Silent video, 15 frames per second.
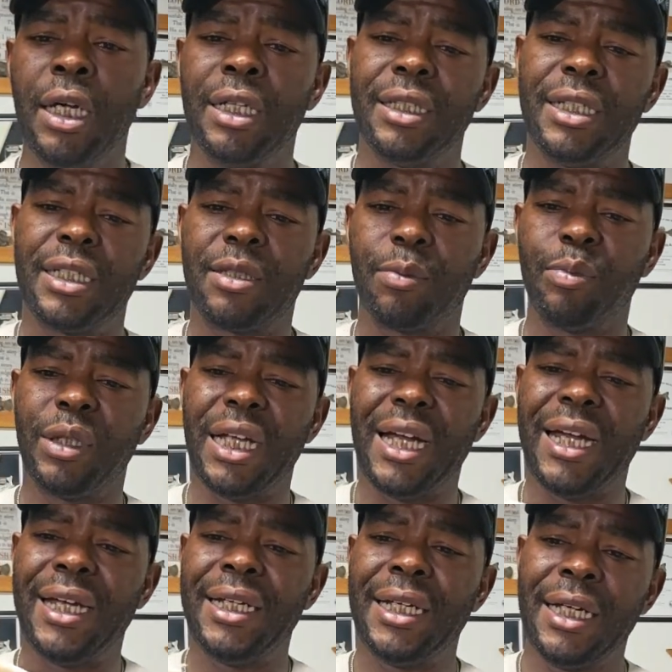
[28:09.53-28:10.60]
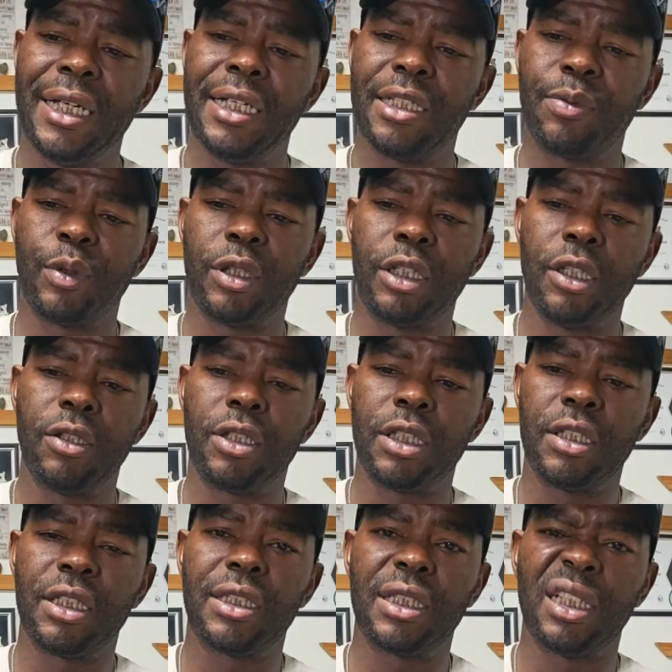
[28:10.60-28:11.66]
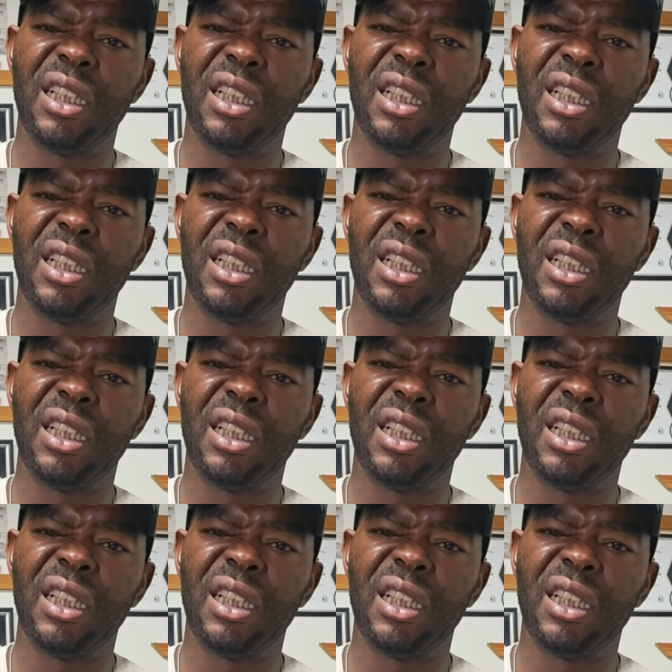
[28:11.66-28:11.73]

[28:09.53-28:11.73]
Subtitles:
This blade is producing just a